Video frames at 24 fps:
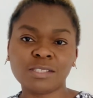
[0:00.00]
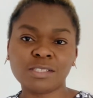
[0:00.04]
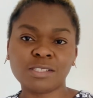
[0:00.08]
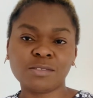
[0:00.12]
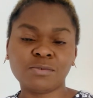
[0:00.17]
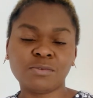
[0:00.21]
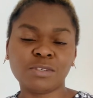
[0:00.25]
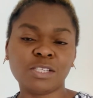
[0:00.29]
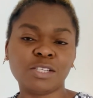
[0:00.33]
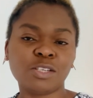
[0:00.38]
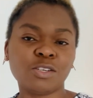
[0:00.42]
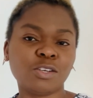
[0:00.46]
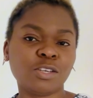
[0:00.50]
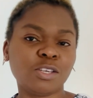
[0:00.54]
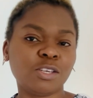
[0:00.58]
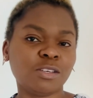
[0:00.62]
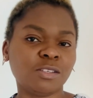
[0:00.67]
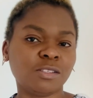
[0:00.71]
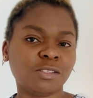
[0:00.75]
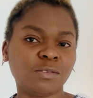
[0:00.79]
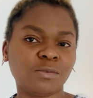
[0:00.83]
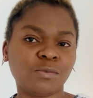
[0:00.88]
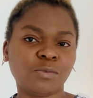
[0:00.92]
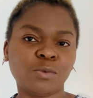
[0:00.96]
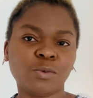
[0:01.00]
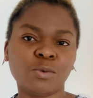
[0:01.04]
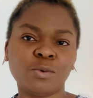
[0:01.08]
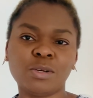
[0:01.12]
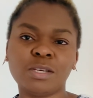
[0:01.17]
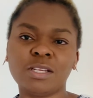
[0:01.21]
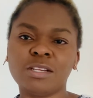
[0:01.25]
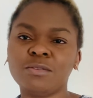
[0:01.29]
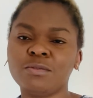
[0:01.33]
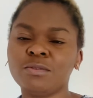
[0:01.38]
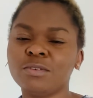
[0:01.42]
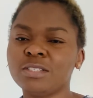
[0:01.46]
this video useful,
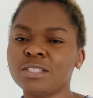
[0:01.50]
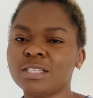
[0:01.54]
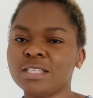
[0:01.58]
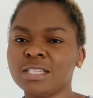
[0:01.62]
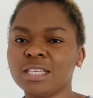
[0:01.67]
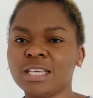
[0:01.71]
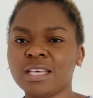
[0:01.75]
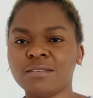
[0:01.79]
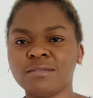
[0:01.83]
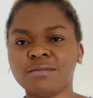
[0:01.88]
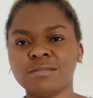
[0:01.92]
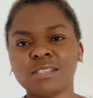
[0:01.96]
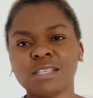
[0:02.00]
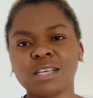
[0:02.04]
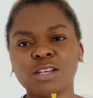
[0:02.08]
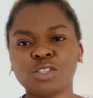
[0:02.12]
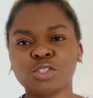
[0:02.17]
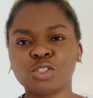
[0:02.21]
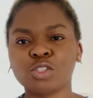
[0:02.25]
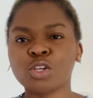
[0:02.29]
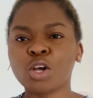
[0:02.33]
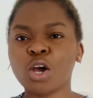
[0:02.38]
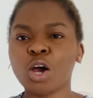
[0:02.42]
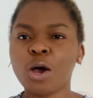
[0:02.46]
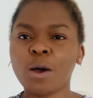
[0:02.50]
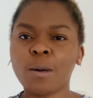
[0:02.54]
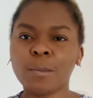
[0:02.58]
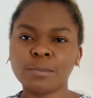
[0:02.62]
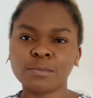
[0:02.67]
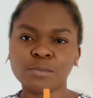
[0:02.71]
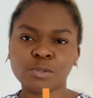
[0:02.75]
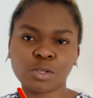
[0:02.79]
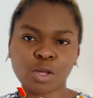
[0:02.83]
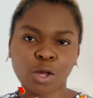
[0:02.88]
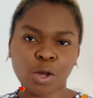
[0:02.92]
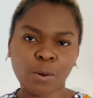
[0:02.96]
and if you did, give it a
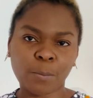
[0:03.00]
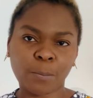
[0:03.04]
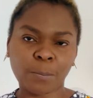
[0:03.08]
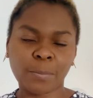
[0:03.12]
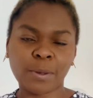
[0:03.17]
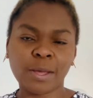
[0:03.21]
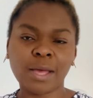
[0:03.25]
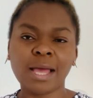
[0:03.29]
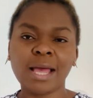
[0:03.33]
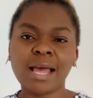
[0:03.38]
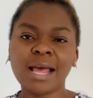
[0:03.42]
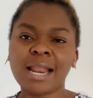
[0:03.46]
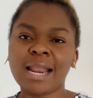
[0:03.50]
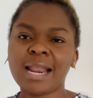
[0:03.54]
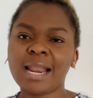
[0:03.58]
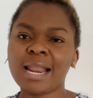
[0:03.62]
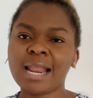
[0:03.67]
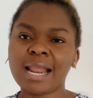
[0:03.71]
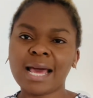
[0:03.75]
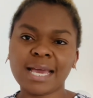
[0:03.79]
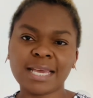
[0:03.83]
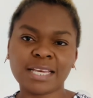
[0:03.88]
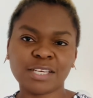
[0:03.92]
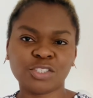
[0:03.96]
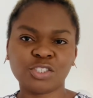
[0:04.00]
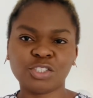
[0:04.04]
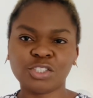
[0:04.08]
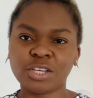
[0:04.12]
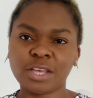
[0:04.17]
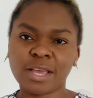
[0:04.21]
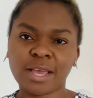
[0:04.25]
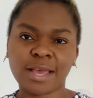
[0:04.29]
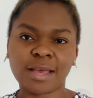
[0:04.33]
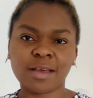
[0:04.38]
thumbs up, like, share,